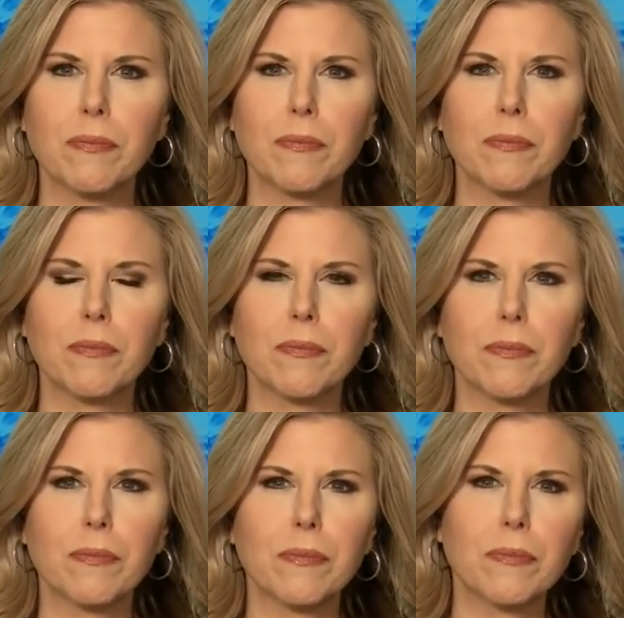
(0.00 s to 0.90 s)

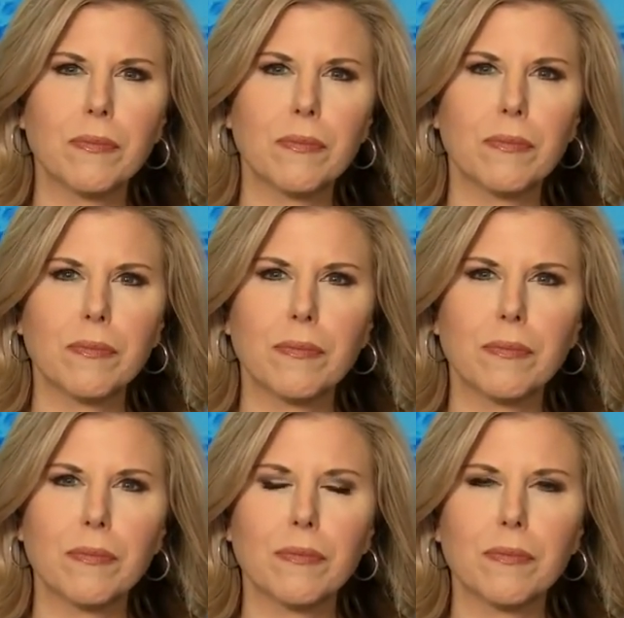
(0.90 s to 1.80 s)

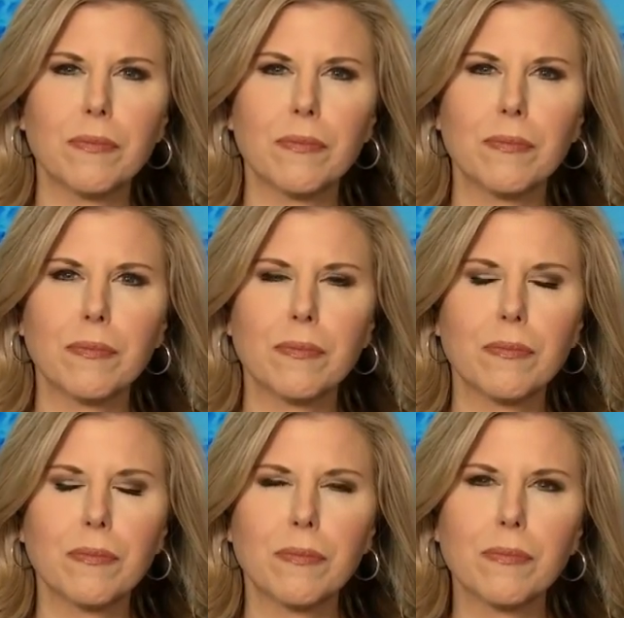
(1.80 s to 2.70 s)

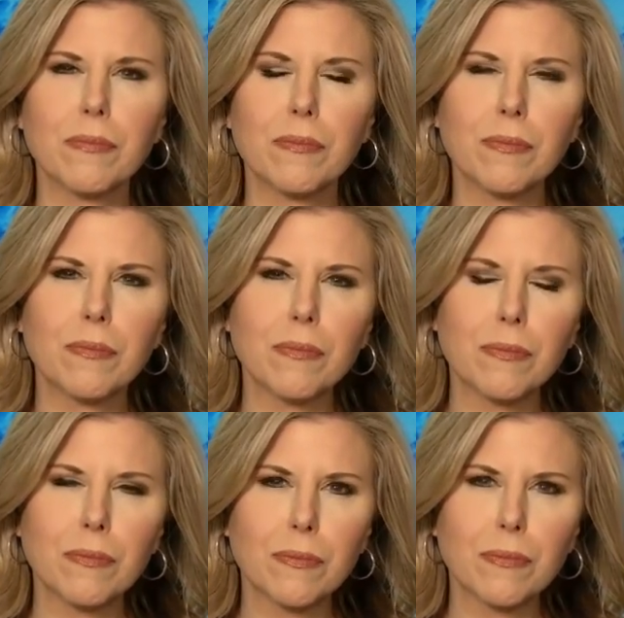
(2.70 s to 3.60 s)
[no speech]